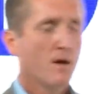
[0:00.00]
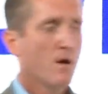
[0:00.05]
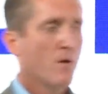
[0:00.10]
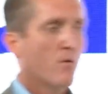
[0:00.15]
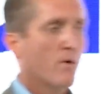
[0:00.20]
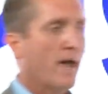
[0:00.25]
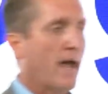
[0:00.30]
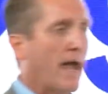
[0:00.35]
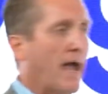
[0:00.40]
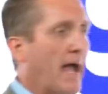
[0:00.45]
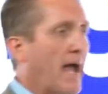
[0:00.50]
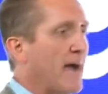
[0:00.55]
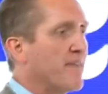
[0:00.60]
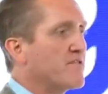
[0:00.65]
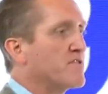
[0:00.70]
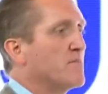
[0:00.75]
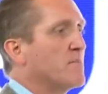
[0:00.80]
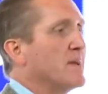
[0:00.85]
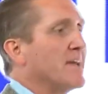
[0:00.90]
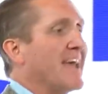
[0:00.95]
We
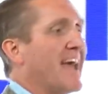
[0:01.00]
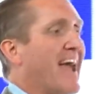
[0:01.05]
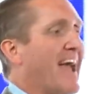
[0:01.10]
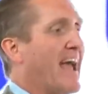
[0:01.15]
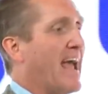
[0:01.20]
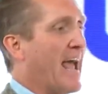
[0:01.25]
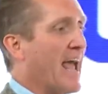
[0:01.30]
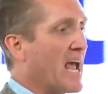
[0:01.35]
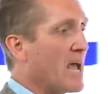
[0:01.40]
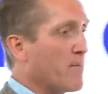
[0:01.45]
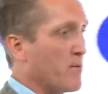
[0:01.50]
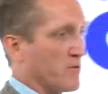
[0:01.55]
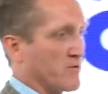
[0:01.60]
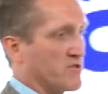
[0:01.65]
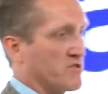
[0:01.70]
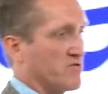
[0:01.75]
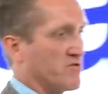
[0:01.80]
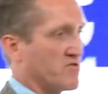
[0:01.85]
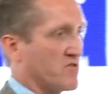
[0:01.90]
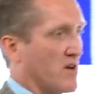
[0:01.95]
have to be able
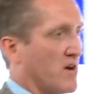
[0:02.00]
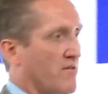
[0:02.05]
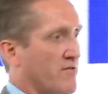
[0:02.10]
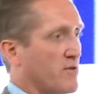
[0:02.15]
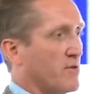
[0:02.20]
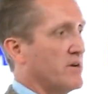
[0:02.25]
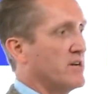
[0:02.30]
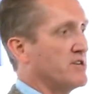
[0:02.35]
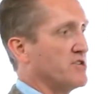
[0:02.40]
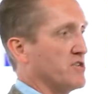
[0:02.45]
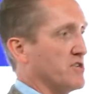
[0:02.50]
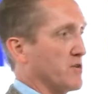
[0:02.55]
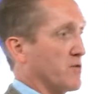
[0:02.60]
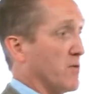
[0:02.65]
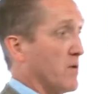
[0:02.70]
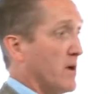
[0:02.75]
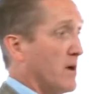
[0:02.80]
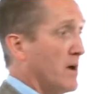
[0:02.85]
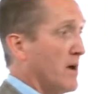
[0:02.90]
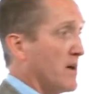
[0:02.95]
to solve their issue
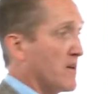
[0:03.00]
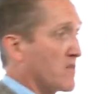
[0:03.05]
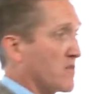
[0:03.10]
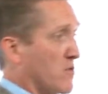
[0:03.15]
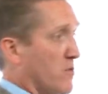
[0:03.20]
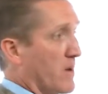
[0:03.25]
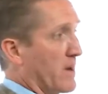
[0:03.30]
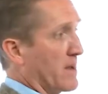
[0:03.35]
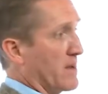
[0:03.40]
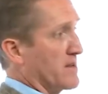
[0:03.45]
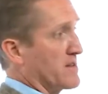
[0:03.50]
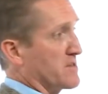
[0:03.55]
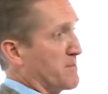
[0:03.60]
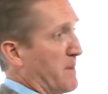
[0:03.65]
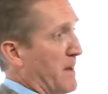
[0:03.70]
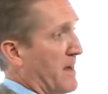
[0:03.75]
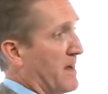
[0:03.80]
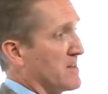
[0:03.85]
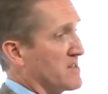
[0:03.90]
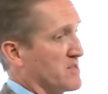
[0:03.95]
as quickly as
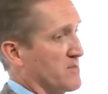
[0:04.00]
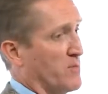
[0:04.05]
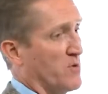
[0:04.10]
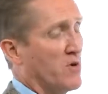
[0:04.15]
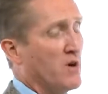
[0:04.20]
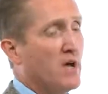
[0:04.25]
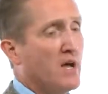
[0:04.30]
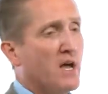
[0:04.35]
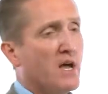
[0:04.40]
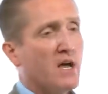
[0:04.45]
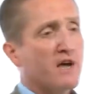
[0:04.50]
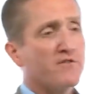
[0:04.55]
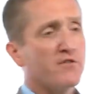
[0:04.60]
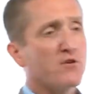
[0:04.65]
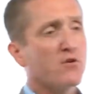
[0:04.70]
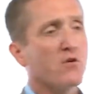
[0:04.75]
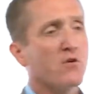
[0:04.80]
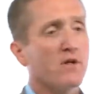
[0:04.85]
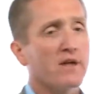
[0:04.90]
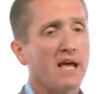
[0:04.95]
possible. If
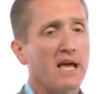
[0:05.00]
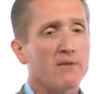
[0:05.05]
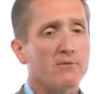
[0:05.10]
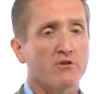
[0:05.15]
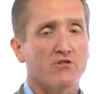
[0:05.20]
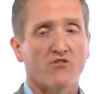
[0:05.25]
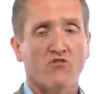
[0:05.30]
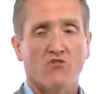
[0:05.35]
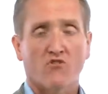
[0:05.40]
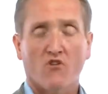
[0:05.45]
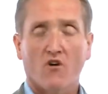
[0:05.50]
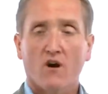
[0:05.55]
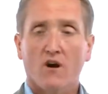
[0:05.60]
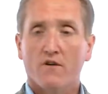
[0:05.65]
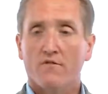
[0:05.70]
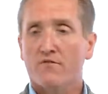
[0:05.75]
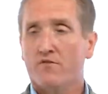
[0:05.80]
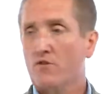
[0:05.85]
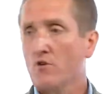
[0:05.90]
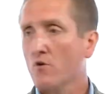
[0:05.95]
you're only able to
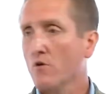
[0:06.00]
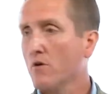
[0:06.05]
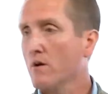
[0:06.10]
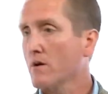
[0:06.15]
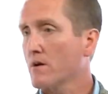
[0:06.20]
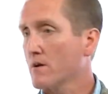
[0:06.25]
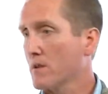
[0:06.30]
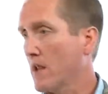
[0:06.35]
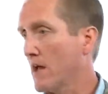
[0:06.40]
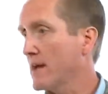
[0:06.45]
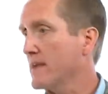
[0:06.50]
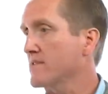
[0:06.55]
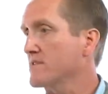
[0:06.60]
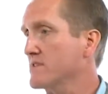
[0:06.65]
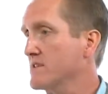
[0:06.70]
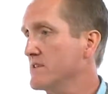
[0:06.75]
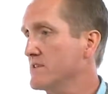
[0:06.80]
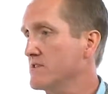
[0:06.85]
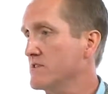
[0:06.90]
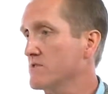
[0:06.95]
solve your client's
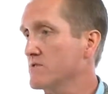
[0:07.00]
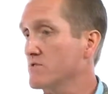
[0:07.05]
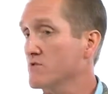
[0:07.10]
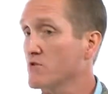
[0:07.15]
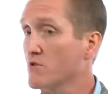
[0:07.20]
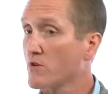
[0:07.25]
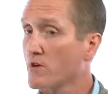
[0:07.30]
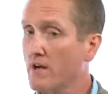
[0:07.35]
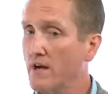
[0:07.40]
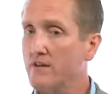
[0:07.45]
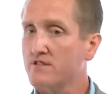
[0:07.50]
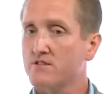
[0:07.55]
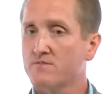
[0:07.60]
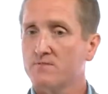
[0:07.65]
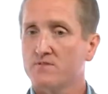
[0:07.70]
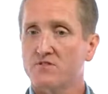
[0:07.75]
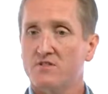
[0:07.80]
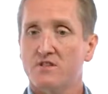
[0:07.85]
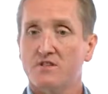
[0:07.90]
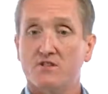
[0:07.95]
issues, your
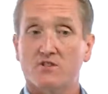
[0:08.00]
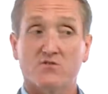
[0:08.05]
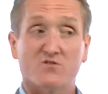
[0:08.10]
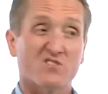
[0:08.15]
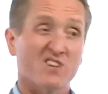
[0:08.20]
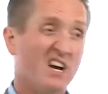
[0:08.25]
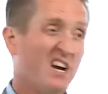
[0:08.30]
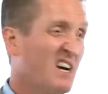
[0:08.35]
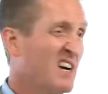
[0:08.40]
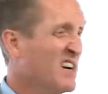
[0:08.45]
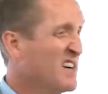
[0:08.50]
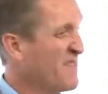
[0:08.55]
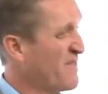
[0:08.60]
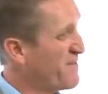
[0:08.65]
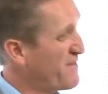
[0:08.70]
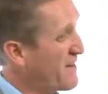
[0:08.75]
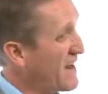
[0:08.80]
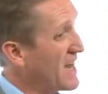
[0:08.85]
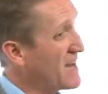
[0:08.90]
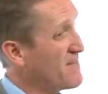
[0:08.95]
customer's issues,
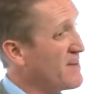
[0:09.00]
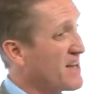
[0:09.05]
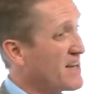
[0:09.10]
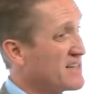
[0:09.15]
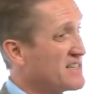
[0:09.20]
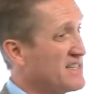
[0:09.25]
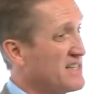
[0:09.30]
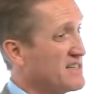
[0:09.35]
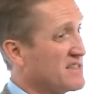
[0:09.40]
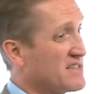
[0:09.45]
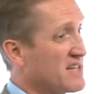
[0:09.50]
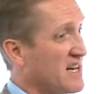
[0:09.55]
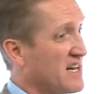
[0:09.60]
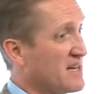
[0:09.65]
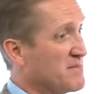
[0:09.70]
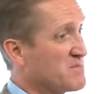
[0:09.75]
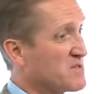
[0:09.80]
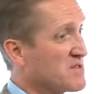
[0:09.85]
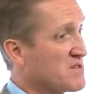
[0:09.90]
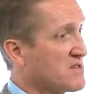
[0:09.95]
5 out of 10
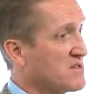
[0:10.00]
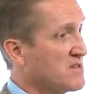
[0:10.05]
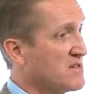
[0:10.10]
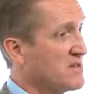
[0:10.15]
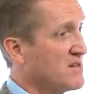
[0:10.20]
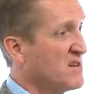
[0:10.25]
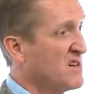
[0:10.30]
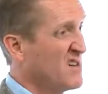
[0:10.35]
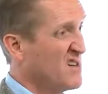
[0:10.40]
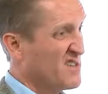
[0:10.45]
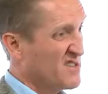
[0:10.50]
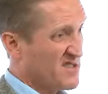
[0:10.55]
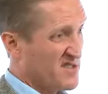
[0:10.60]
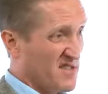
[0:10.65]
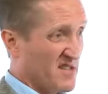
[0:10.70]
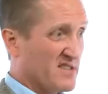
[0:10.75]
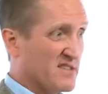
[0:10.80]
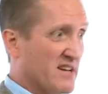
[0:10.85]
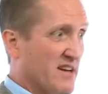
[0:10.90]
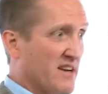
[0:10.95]
times,
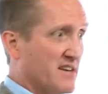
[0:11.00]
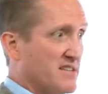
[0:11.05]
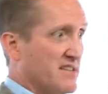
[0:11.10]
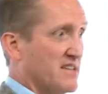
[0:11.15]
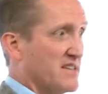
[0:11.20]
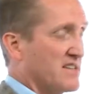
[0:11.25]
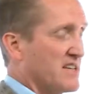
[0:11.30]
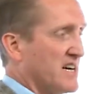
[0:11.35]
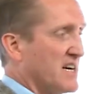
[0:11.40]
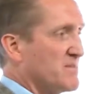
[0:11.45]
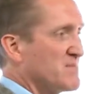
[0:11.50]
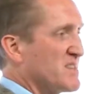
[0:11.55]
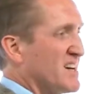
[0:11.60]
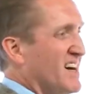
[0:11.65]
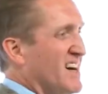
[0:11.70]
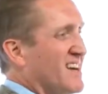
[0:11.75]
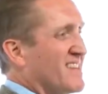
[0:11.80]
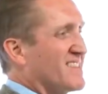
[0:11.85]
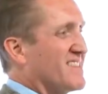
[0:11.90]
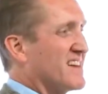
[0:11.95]
6 out of 10 times,
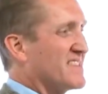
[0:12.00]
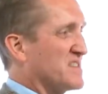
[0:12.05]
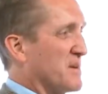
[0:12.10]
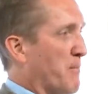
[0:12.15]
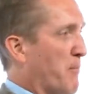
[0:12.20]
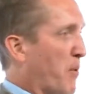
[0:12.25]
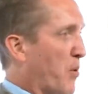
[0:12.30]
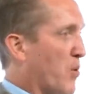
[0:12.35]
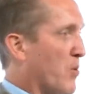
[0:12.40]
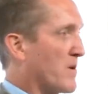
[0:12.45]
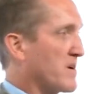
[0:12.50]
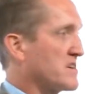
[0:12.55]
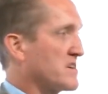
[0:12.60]
that's a poor